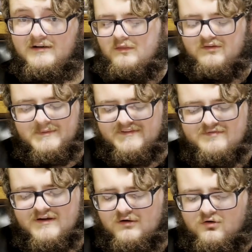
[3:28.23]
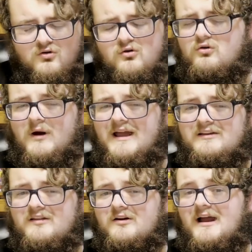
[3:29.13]
The specific
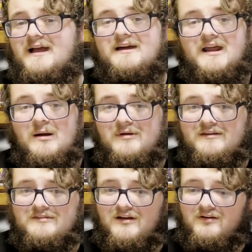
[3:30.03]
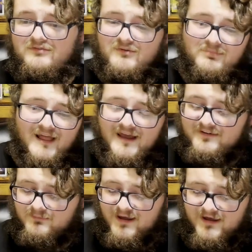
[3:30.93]
granular economics of supply and
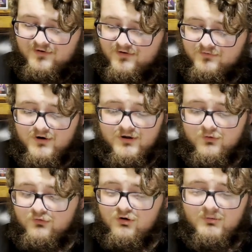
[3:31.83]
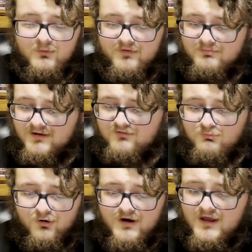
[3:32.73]
demand are for a YouTuber with much
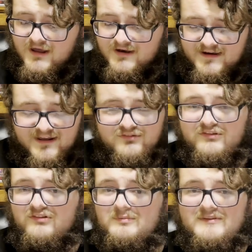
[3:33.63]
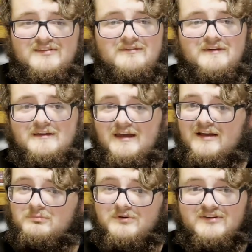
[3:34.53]
more niche specific
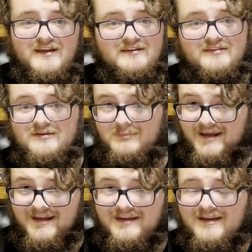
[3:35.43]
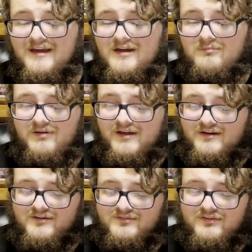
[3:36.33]
expertise than me, but
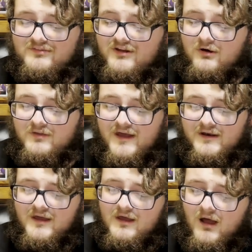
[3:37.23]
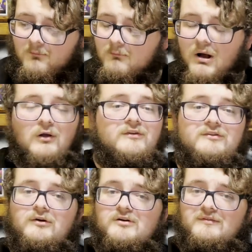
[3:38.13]
just know that a
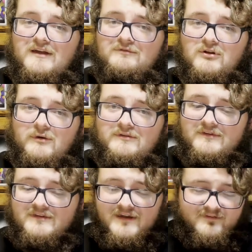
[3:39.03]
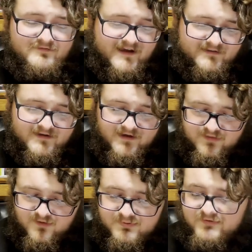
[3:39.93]
multitude of influences can affect
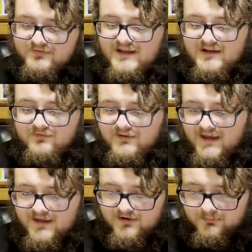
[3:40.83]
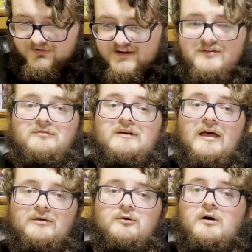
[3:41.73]
the perceived and objective
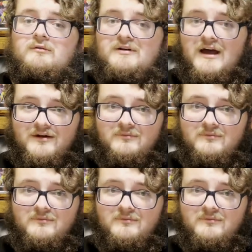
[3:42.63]
value of an item.